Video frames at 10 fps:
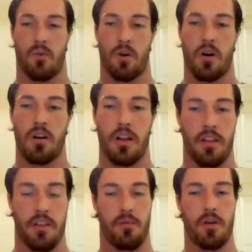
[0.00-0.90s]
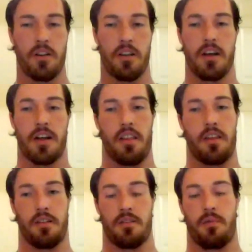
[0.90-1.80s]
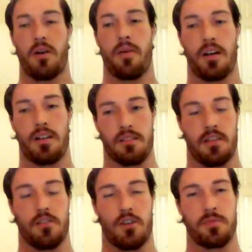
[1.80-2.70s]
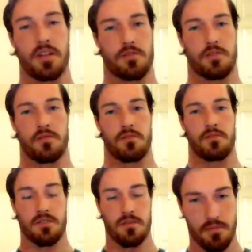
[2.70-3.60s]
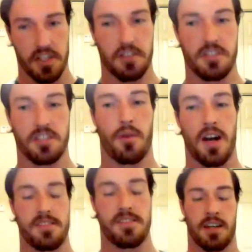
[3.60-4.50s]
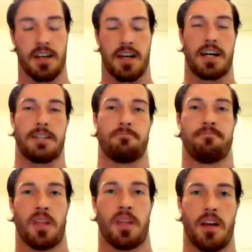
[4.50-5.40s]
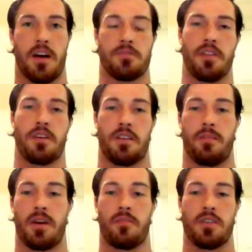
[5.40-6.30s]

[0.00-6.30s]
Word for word: Well, the one the, the, the part about endorsement deals was, was particularly surprising. Um, that was one of the, the main